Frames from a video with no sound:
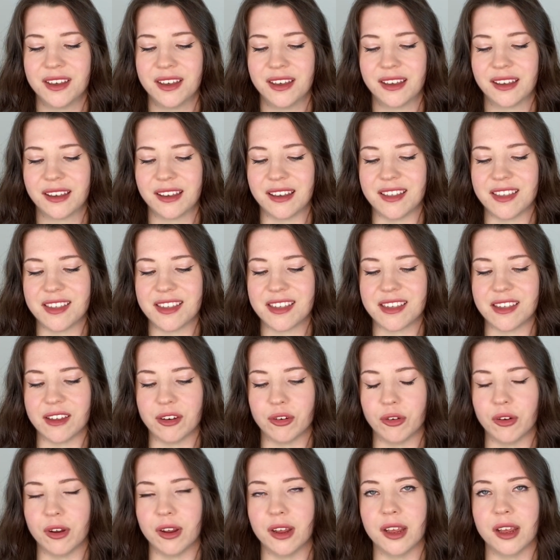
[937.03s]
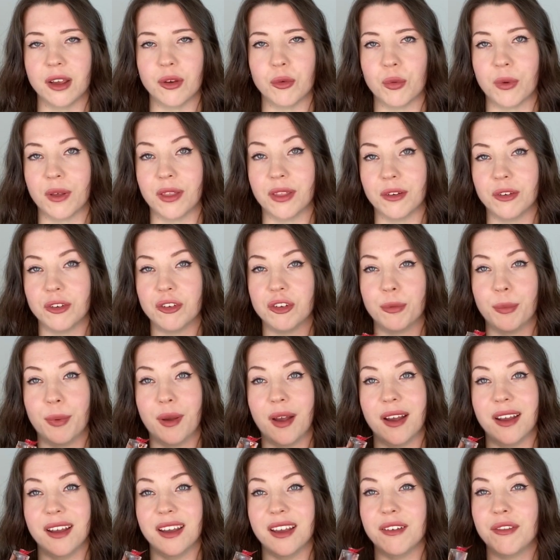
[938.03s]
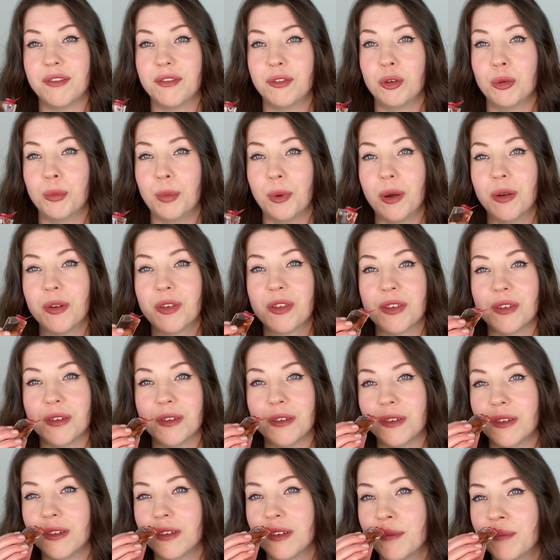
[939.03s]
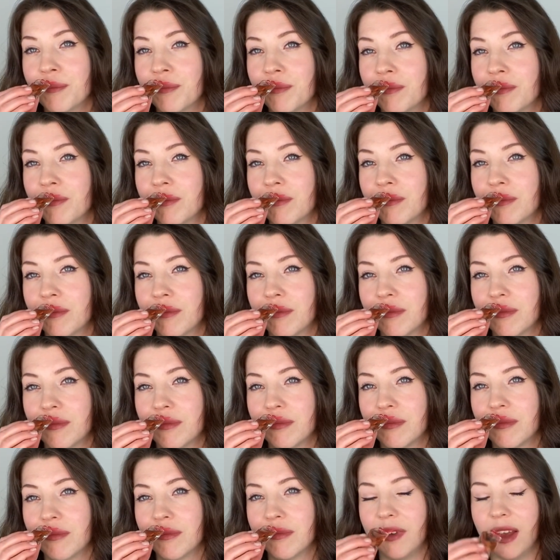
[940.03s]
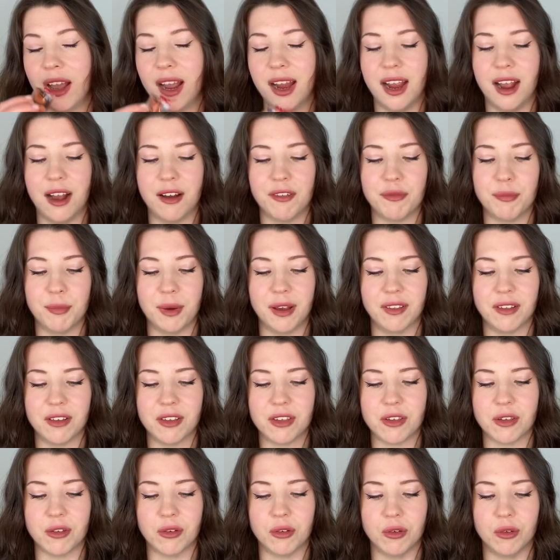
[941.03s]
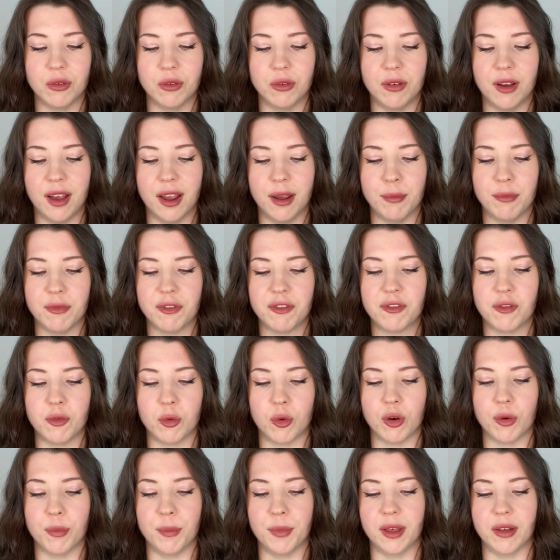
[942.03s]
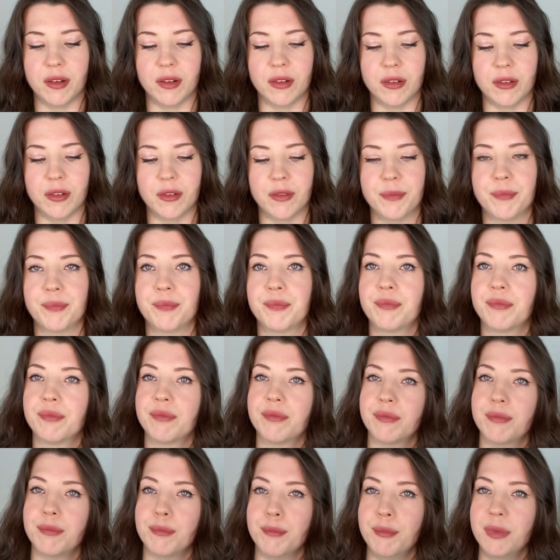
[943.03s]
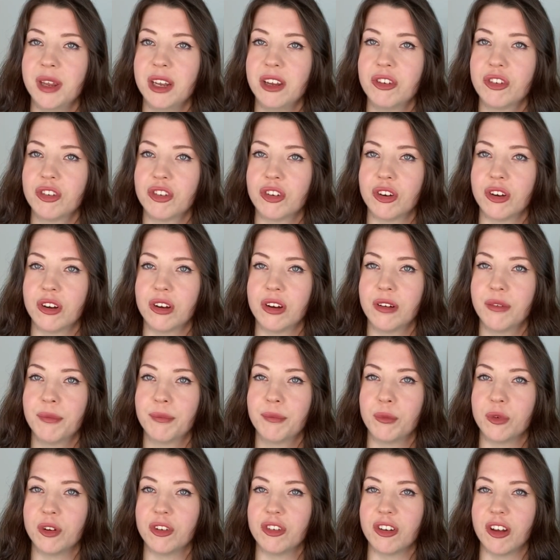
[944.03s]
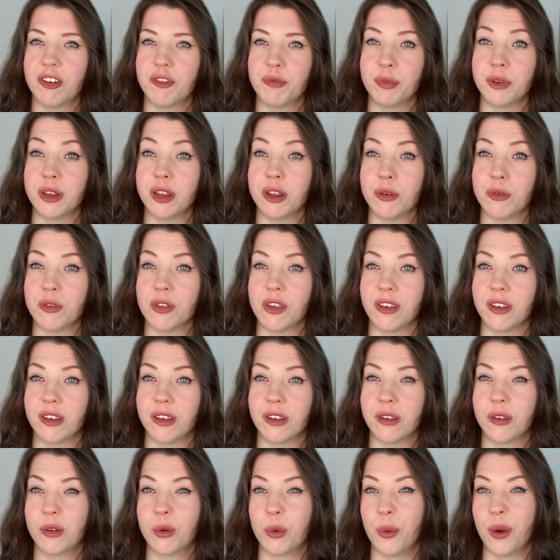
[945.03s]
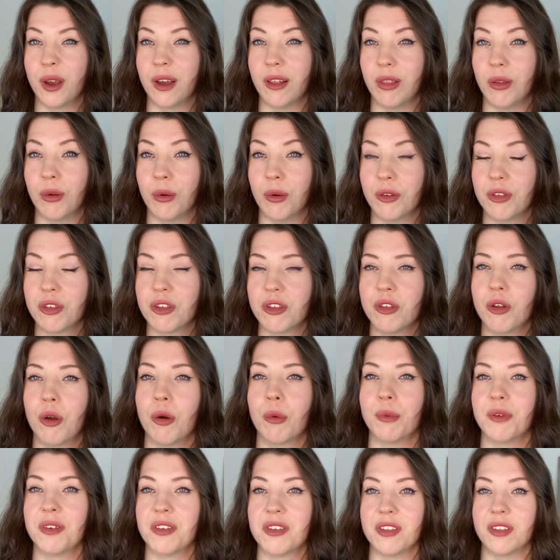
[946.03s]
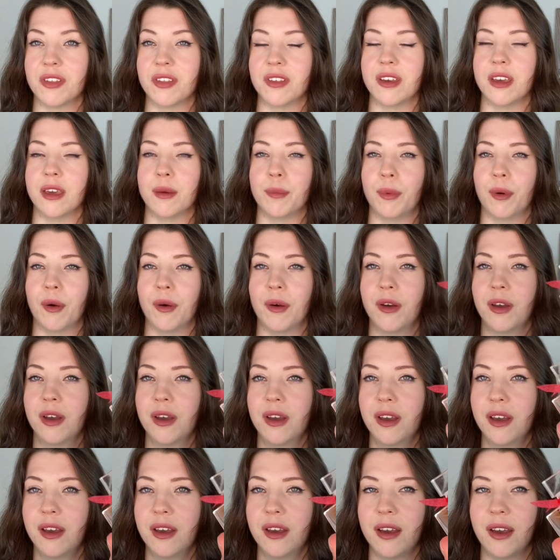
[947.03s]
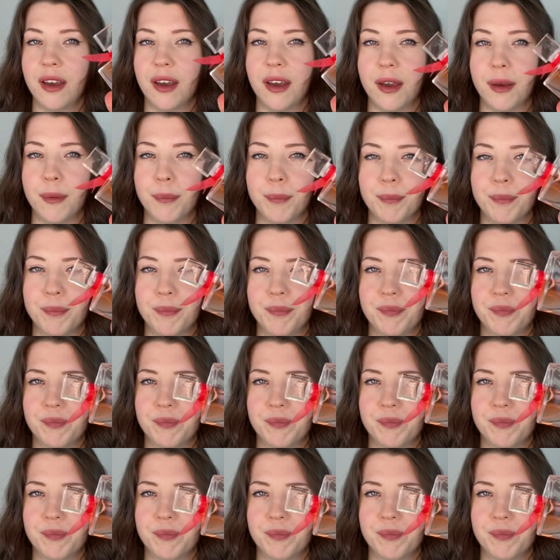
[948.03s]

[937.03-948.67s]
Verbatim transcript: considering whether to buy a full bottle. I have my little um, 4ml miniature which I've been using quite a lot, not recently but um,